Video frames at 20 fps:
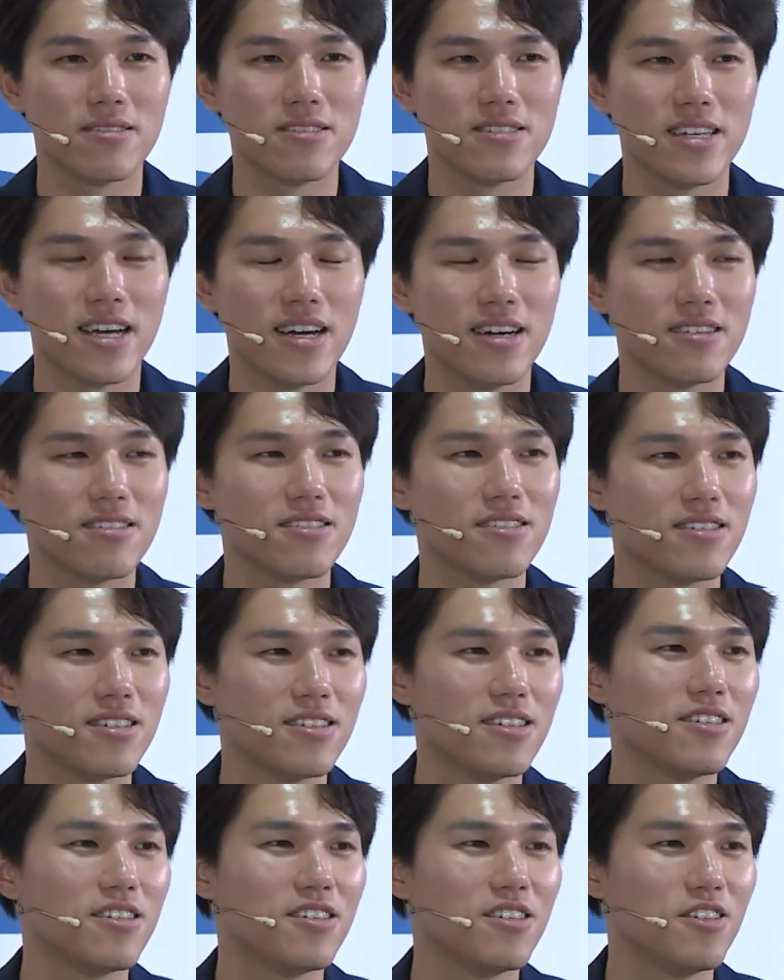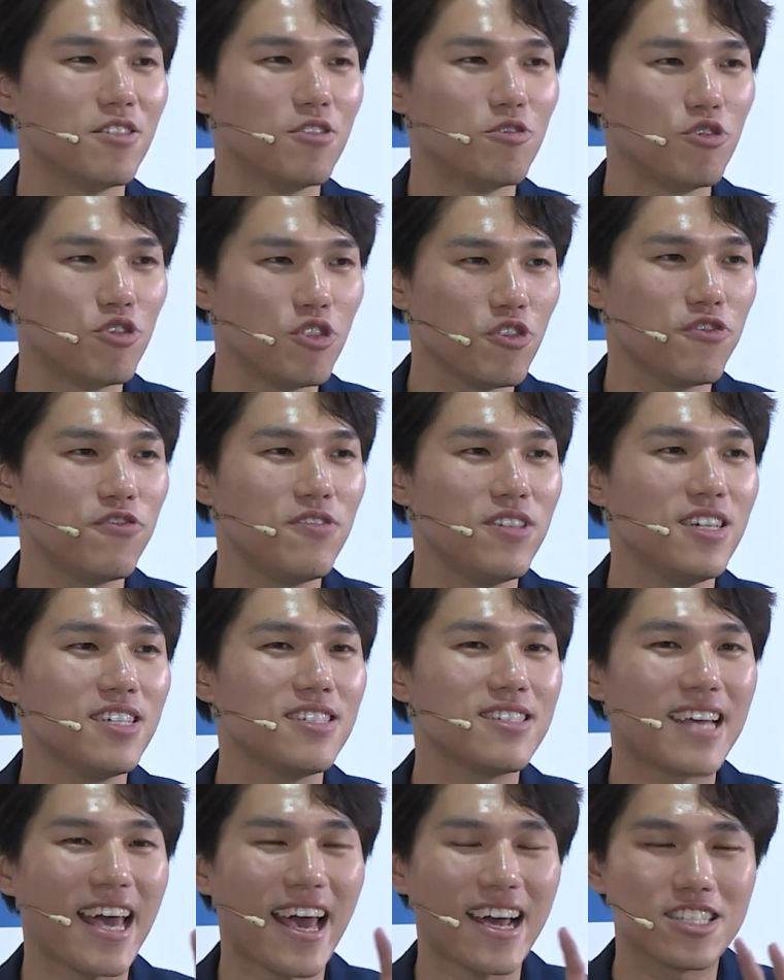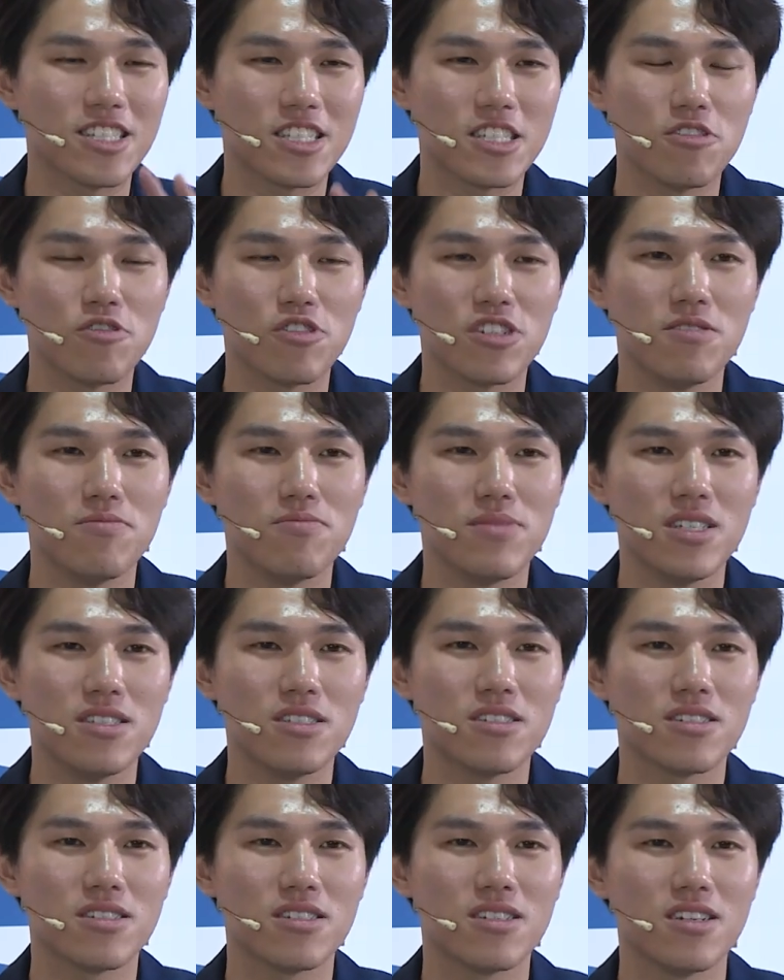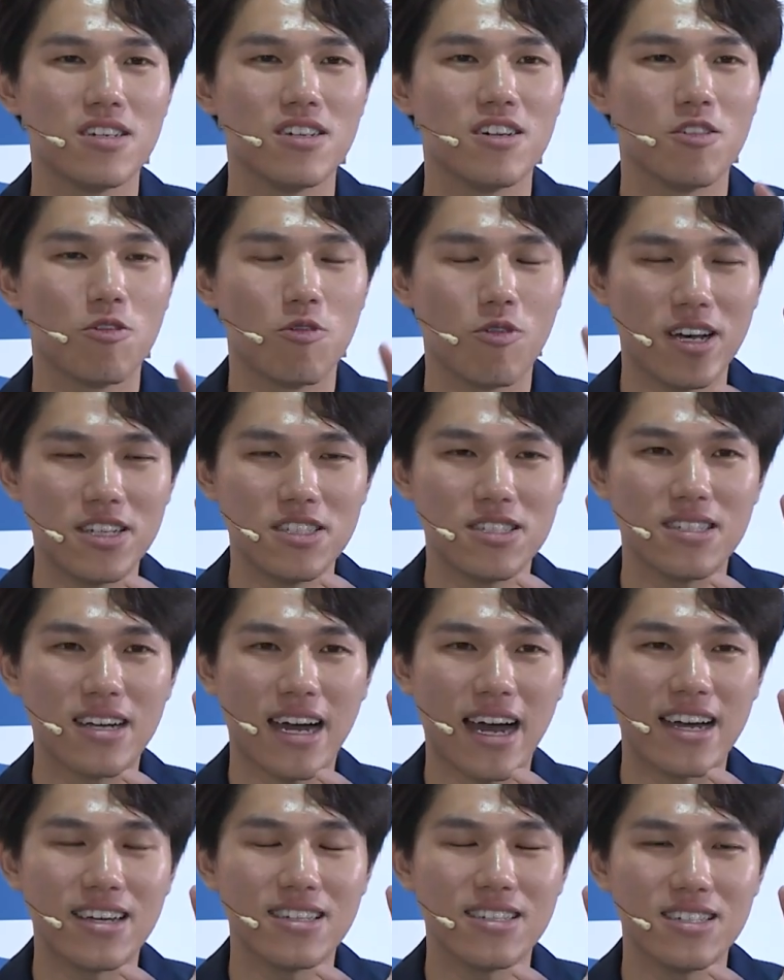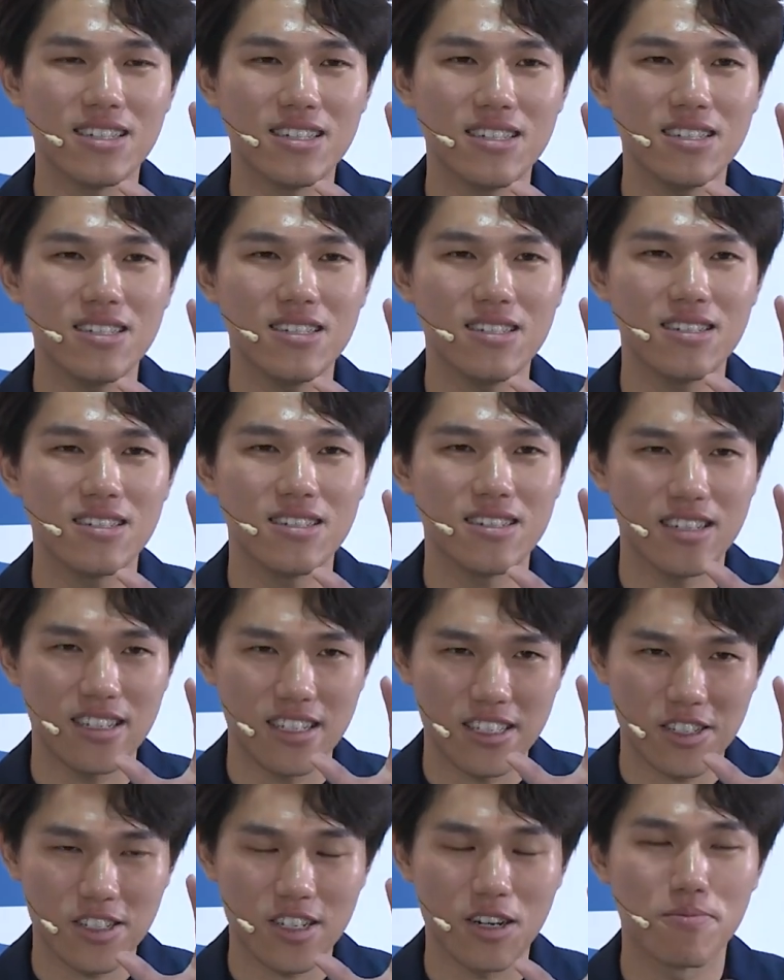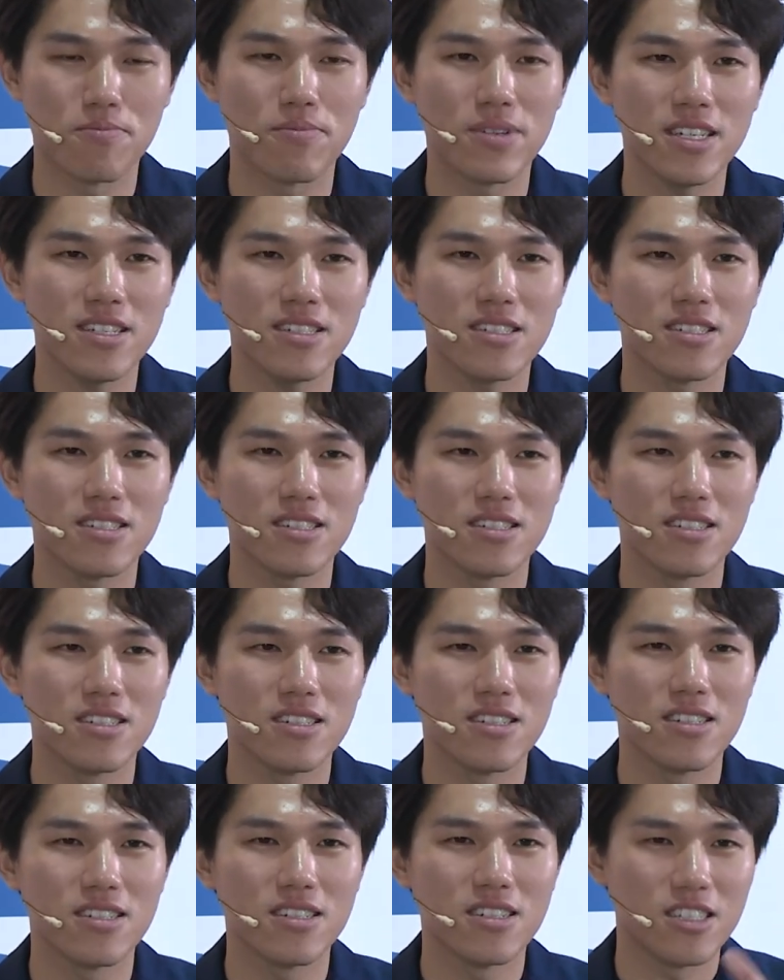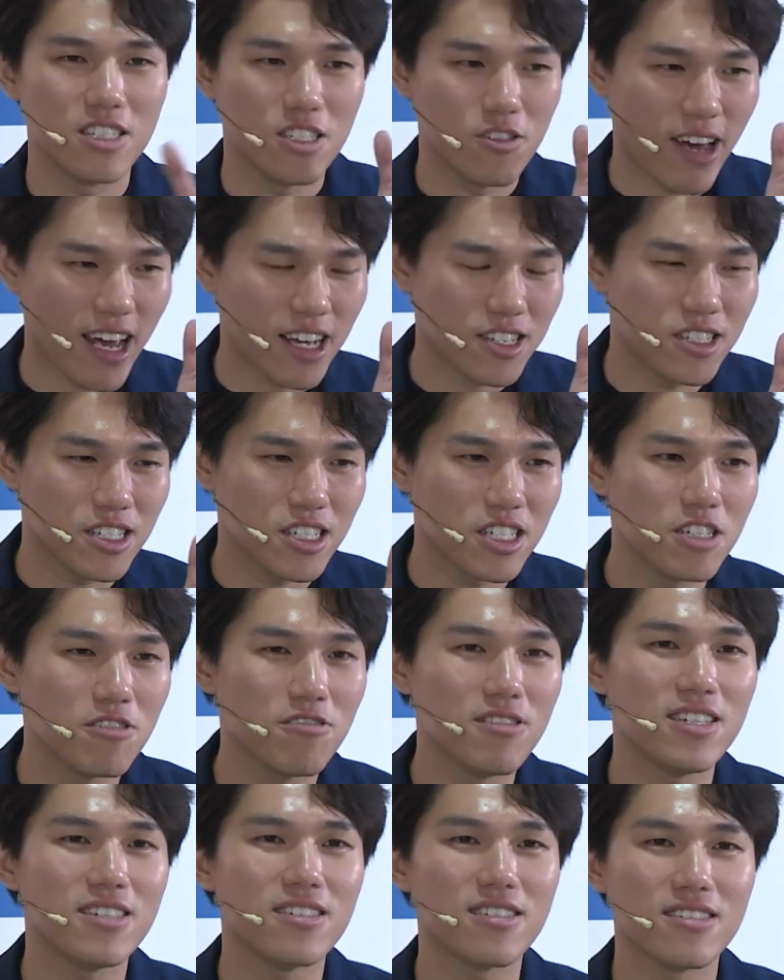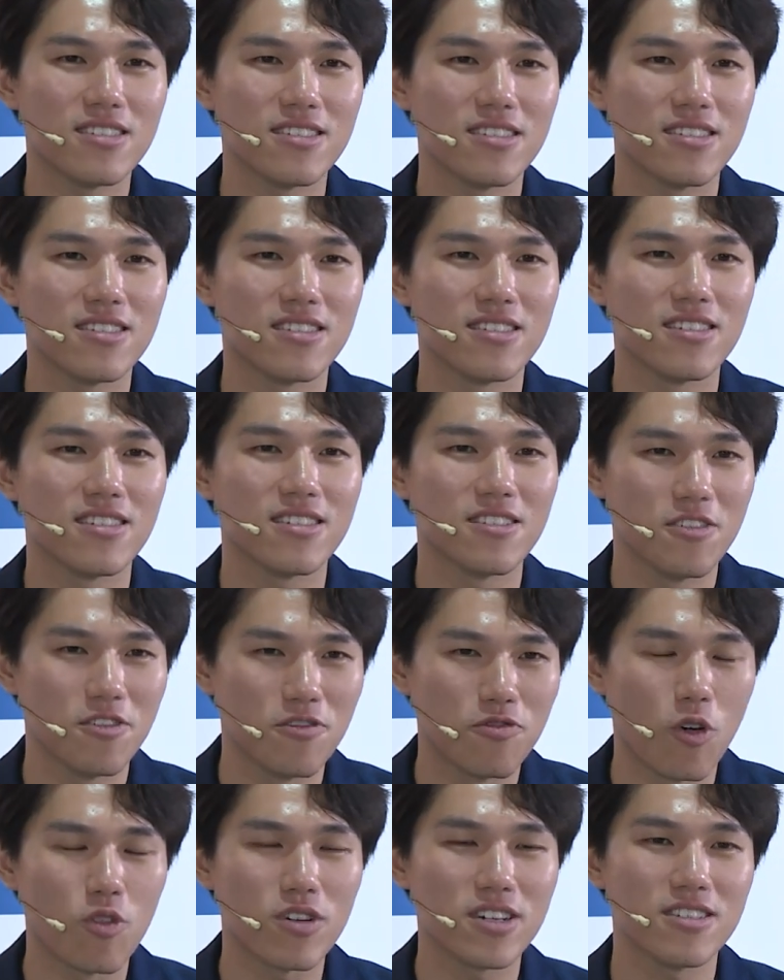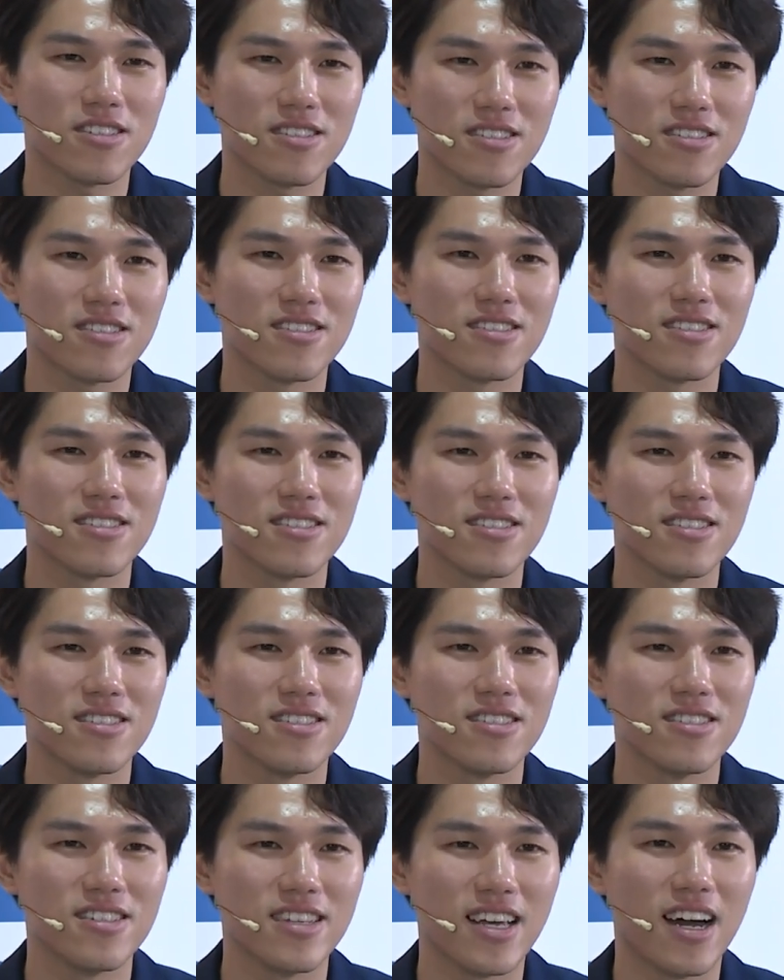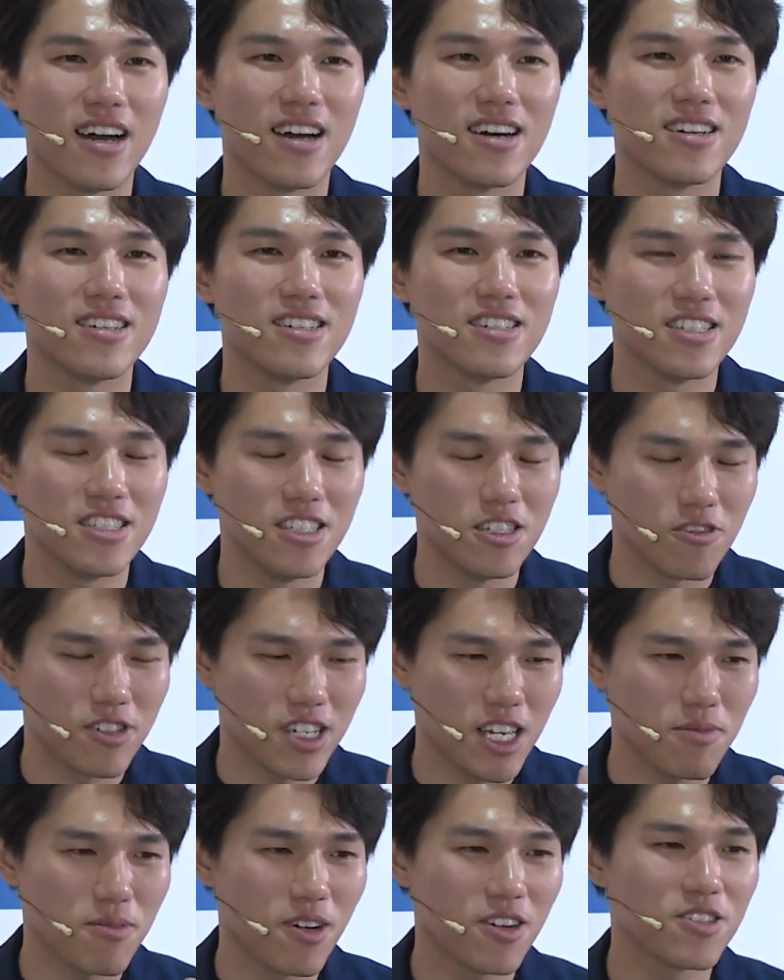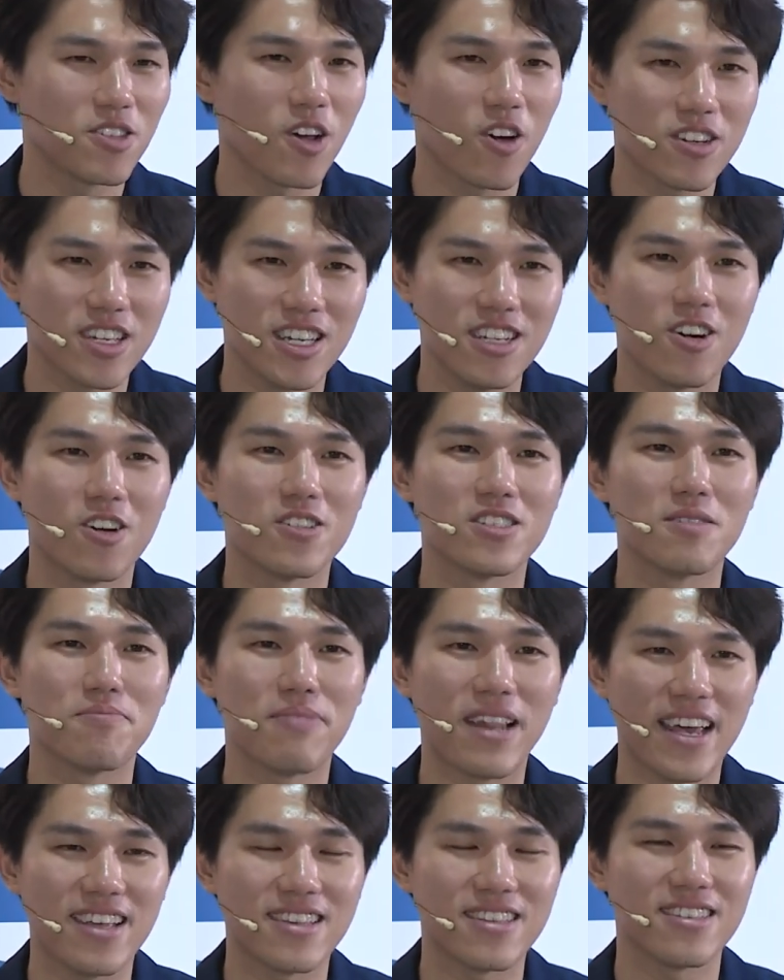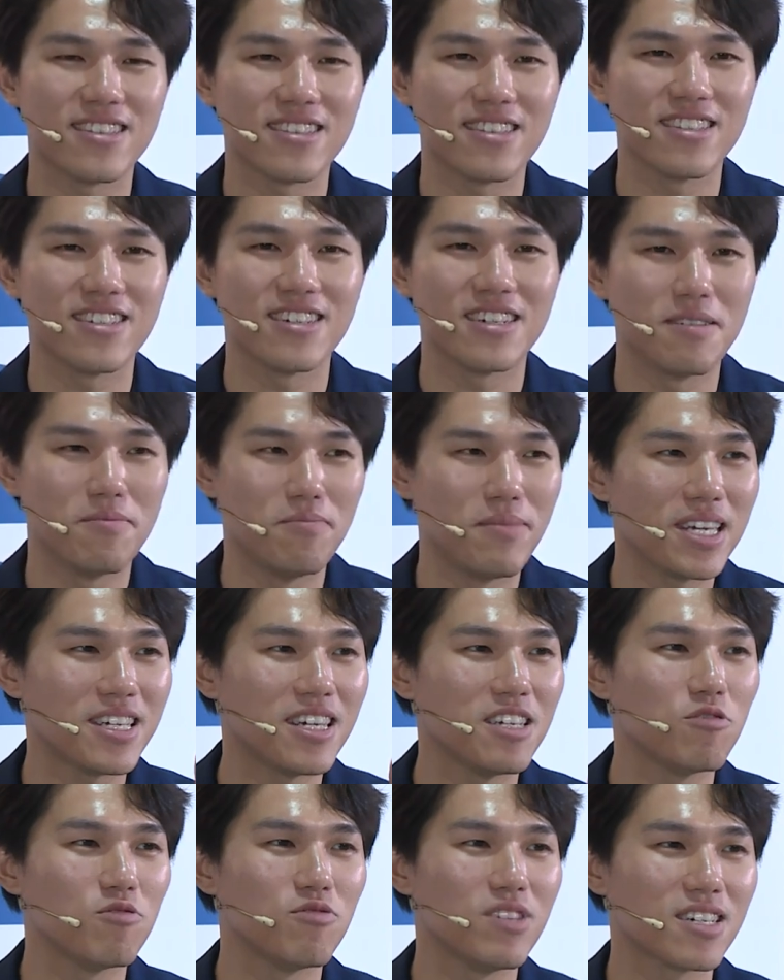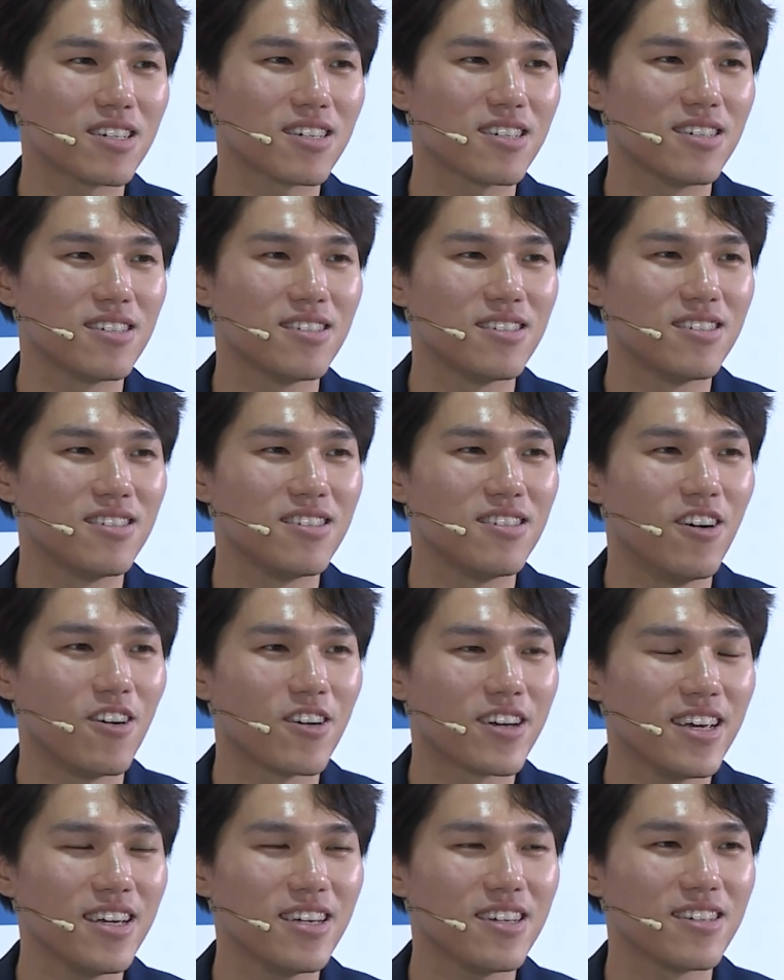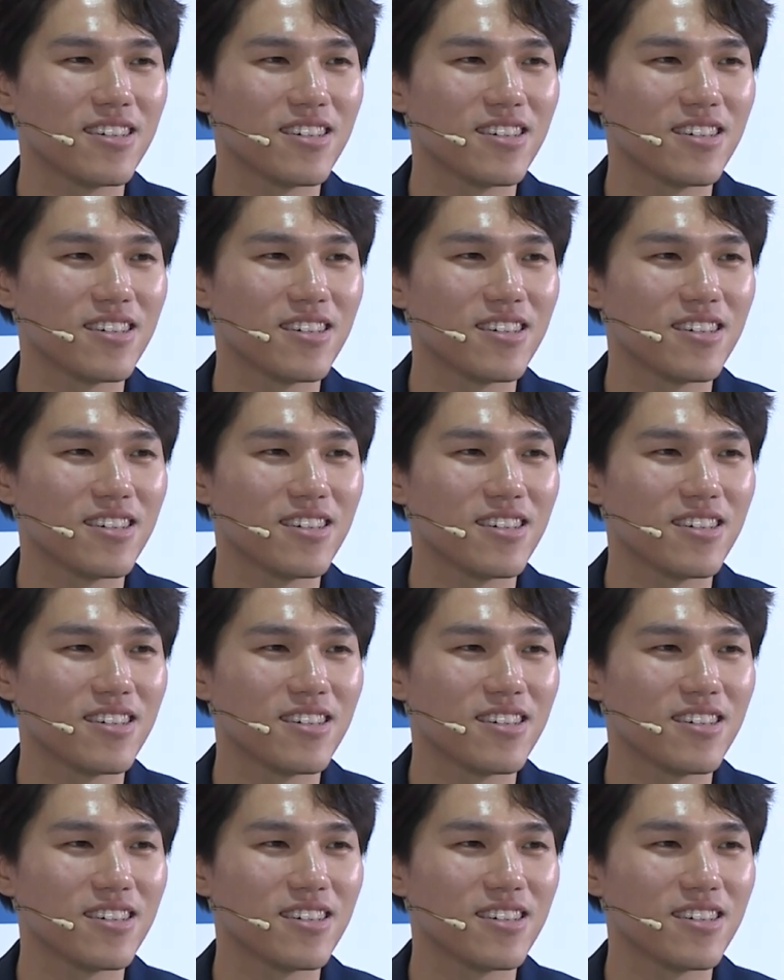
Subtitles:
Yeah? Ruthless execution means once the idea is complete, you execute it, focus. Yeah. You keep on knocking on the plan, make it work. Okay?